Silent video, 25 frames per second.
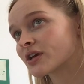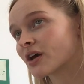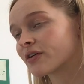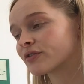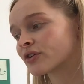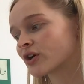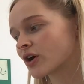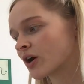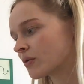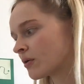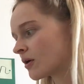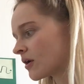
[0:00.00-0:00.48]
have a
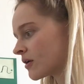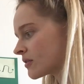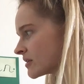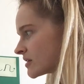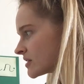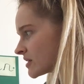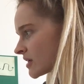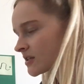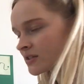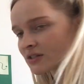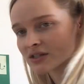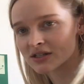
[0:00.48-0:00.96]
go at the
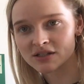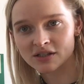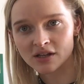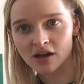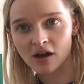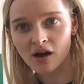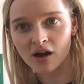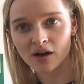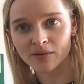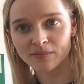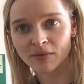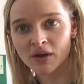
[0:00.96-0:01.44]
sentence that
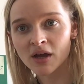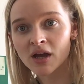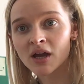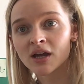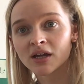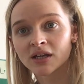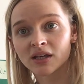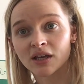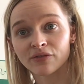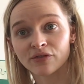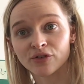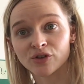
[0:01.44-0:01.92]
I'm
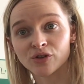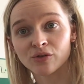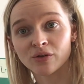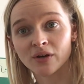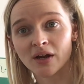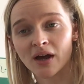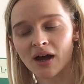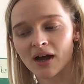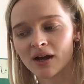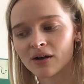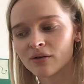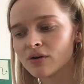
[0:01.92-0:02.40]
giving you
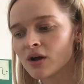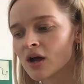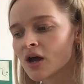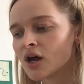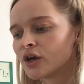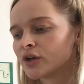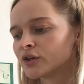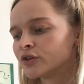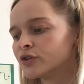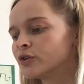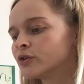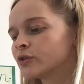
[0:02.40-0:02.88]
now,
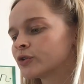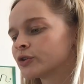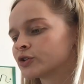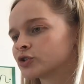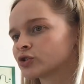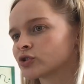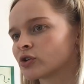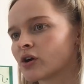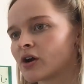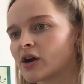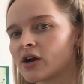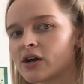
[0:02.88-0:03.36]
you could
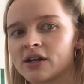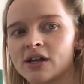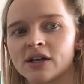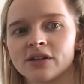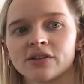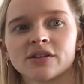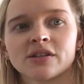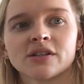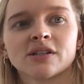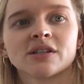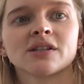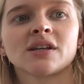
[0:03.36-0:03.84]
try and
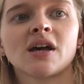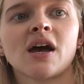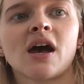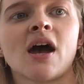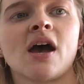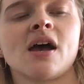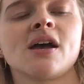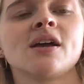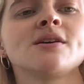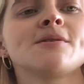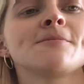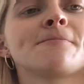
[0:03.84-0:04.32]

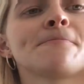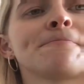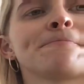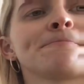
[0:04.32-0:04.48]
say,